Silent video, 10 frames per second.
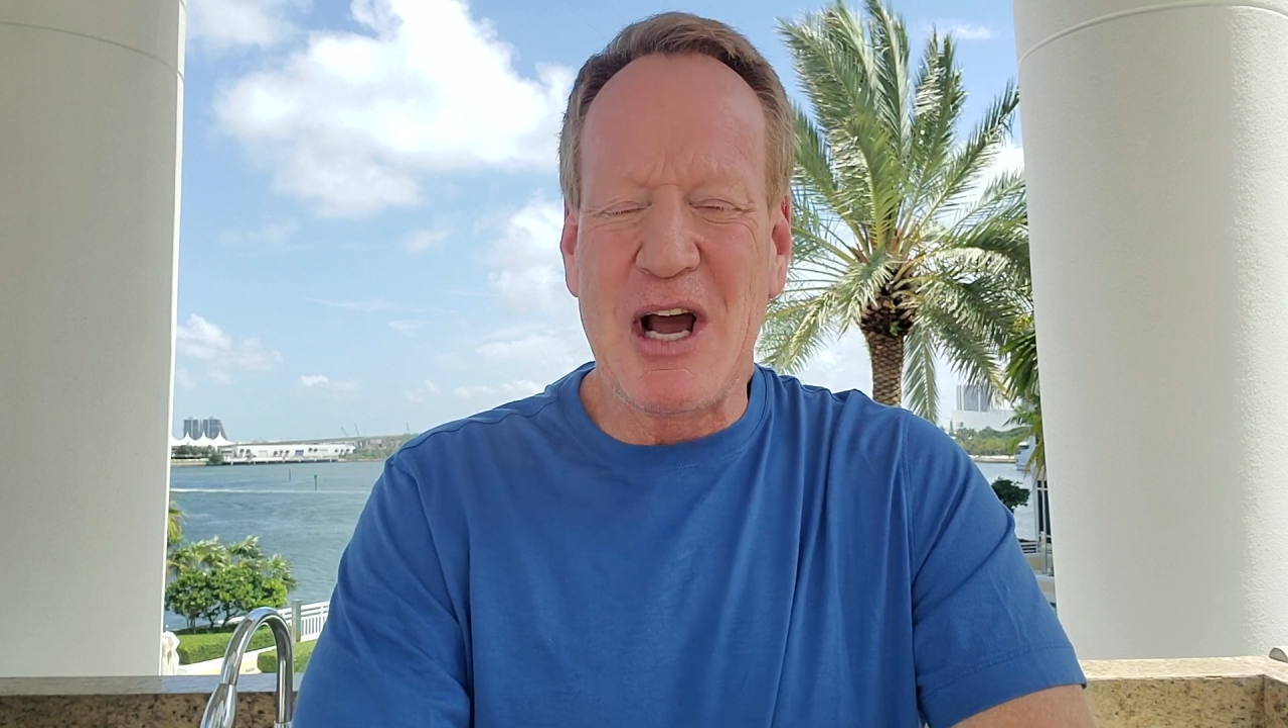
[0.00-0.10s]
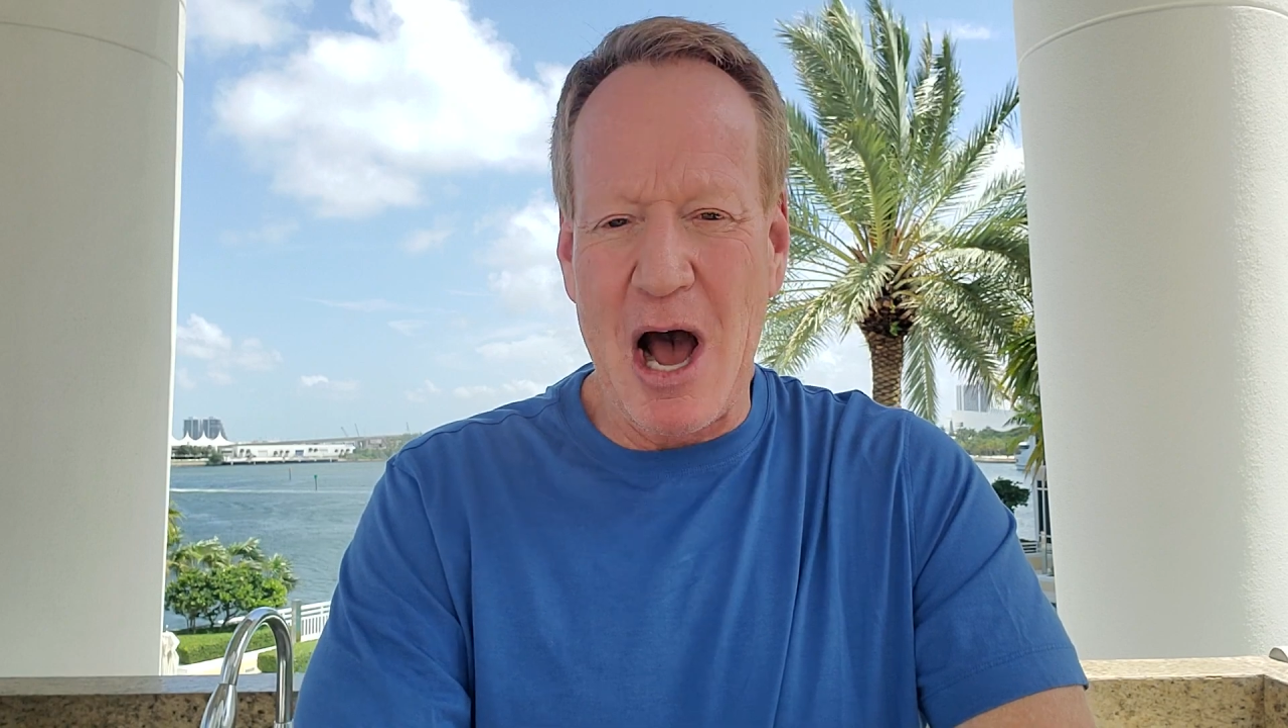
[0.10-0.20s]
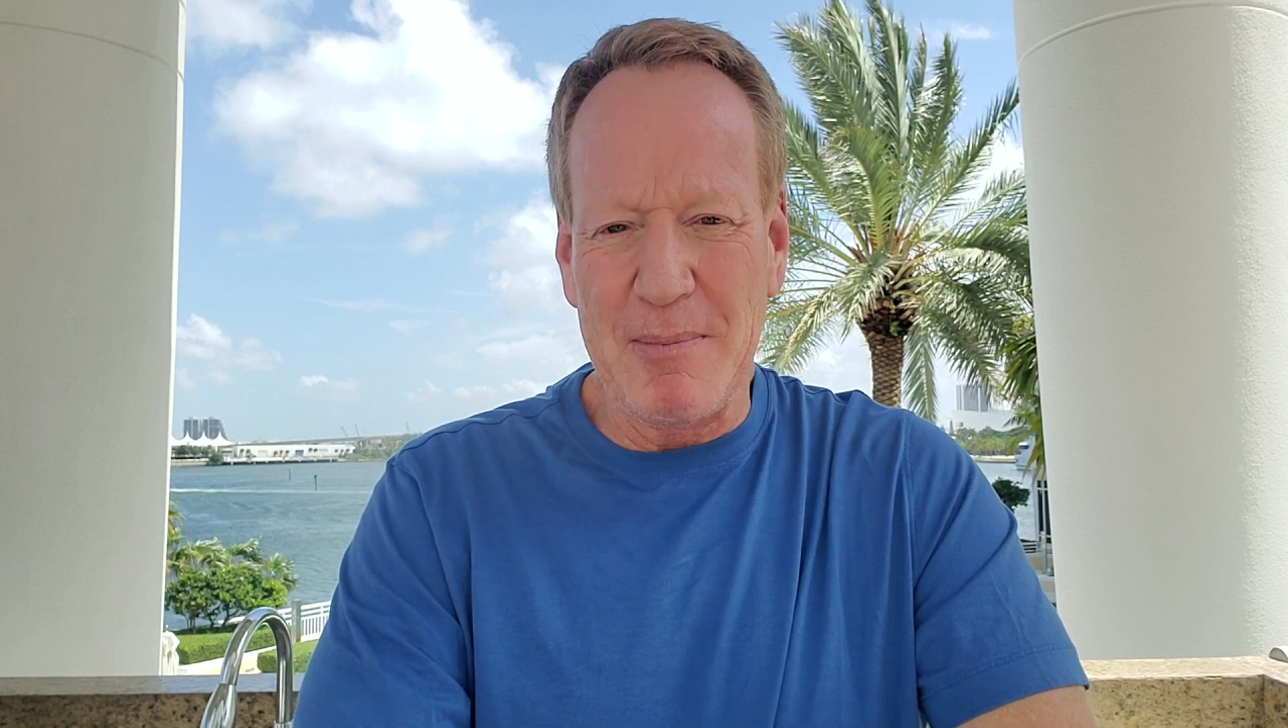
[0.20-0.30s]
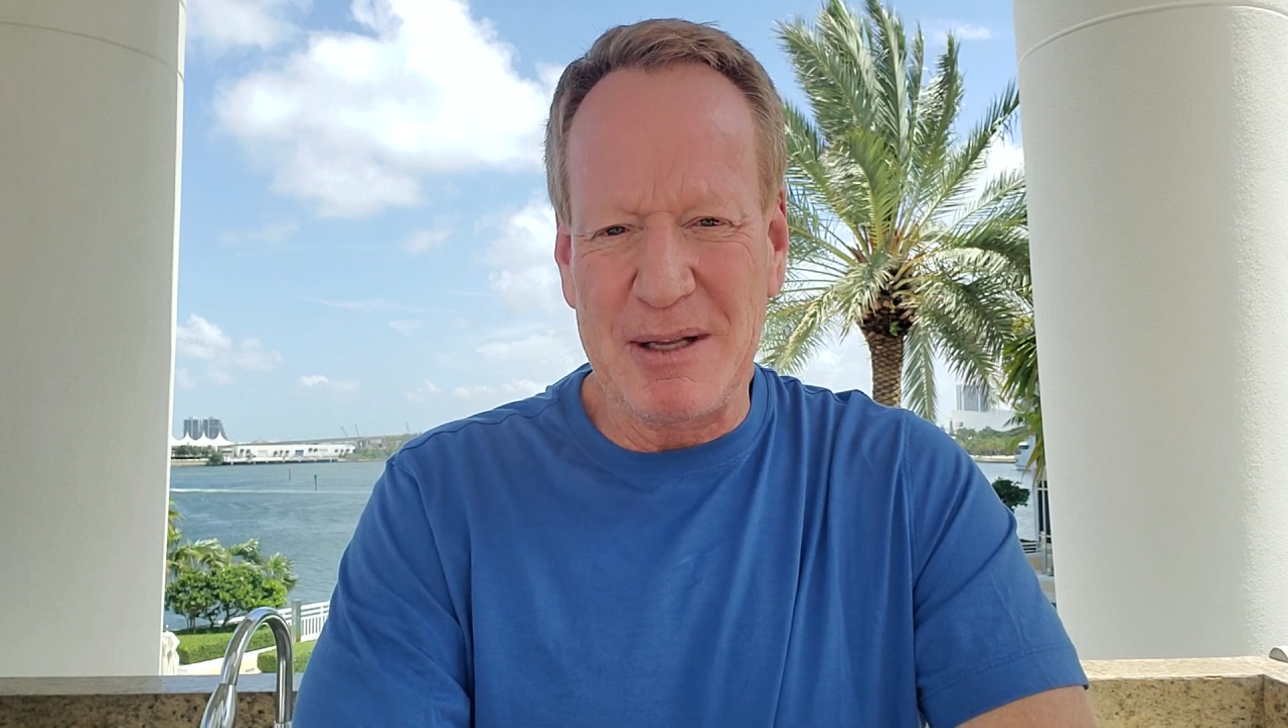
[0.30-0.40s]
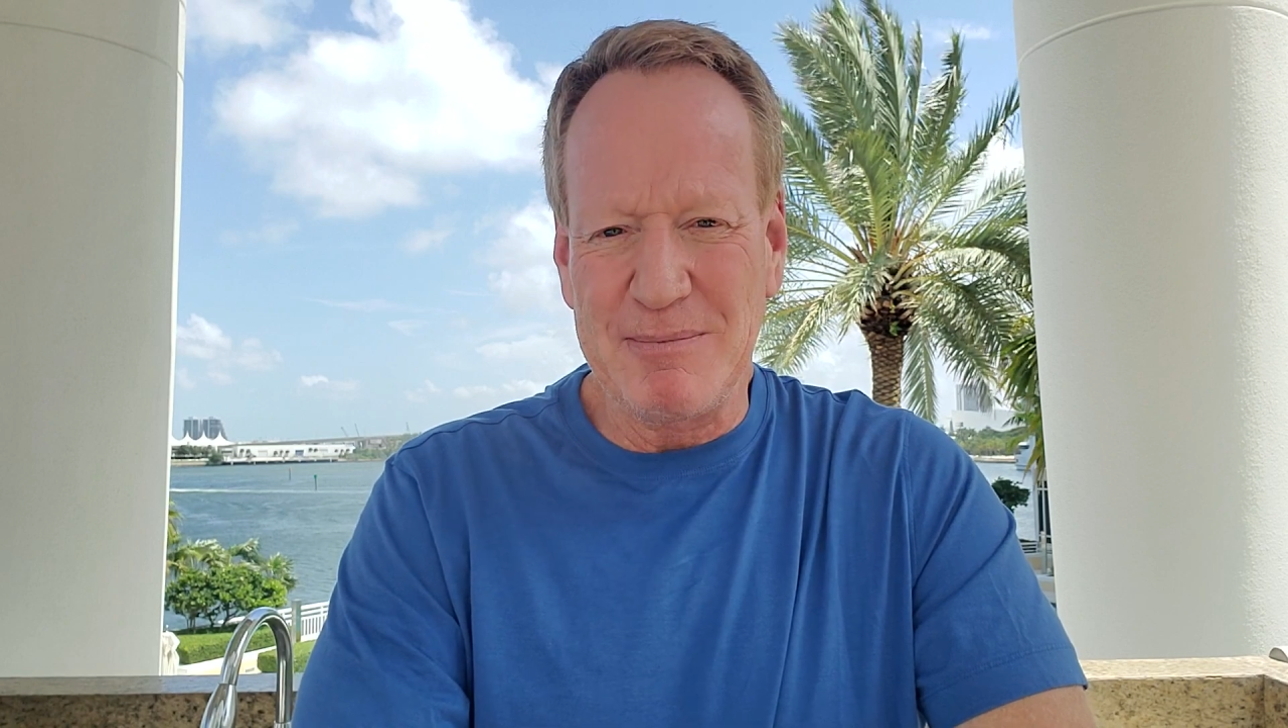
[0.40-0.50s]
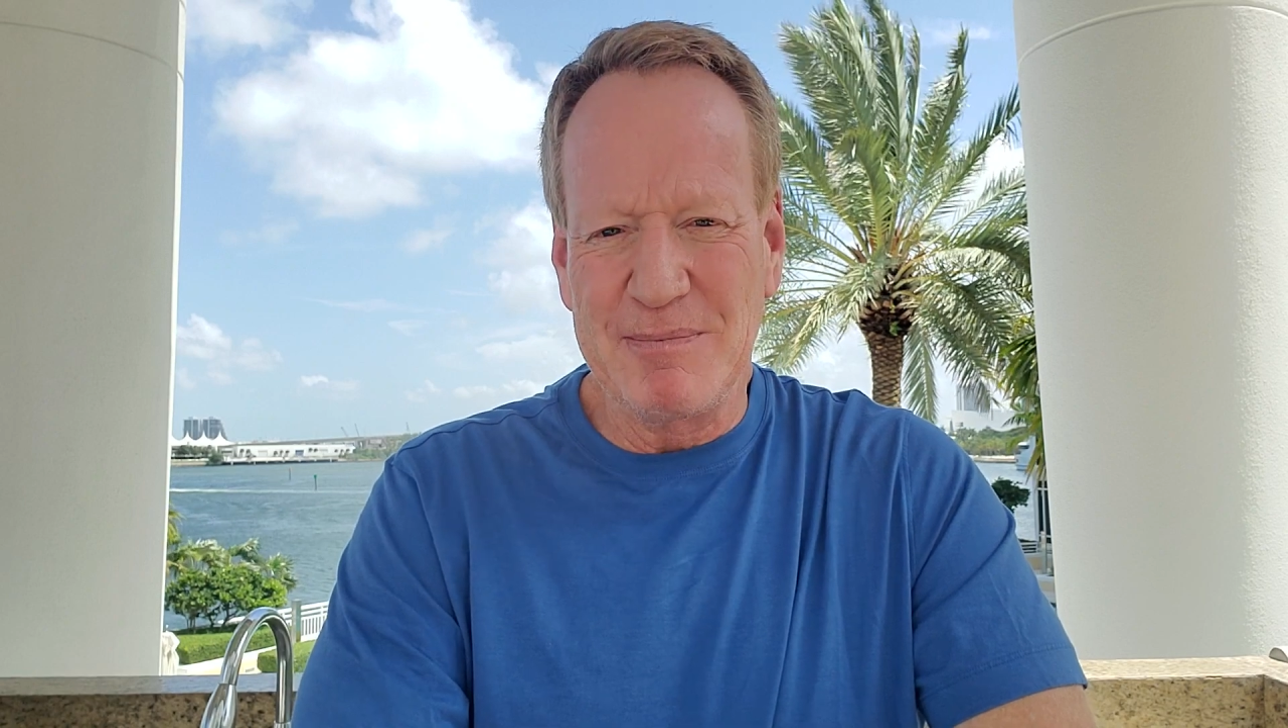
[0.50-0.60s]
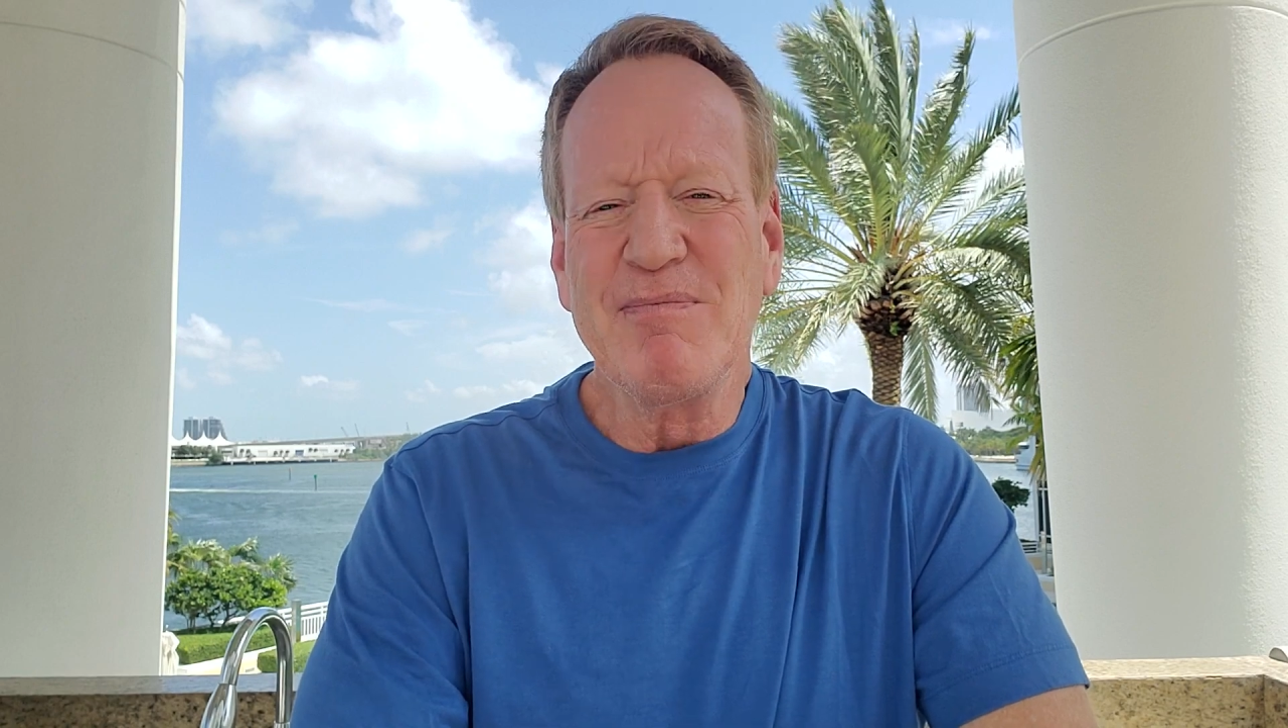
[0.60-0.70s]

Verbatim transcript: comment.